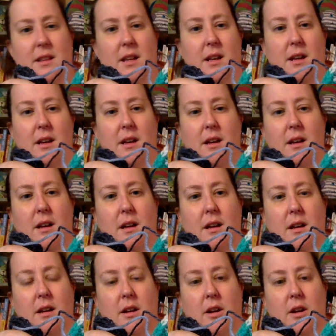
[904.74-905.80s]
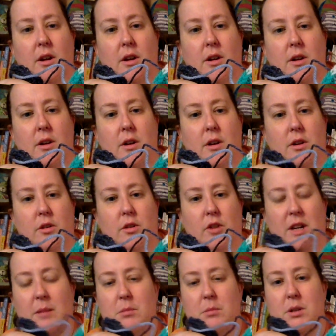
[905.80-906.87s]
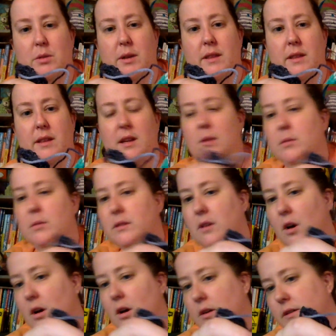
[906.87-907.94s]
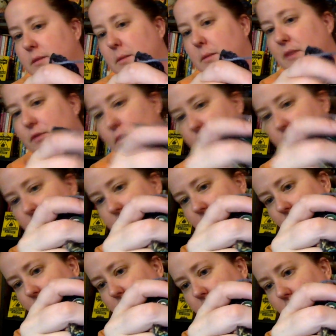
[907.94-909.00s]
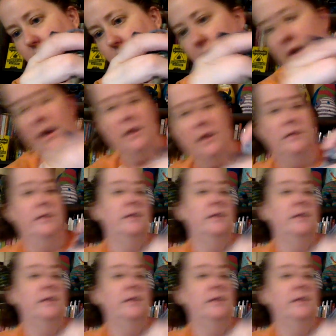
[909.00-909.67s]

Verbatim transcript: the Green Blue, I think it was called. My frozen socks are out of that.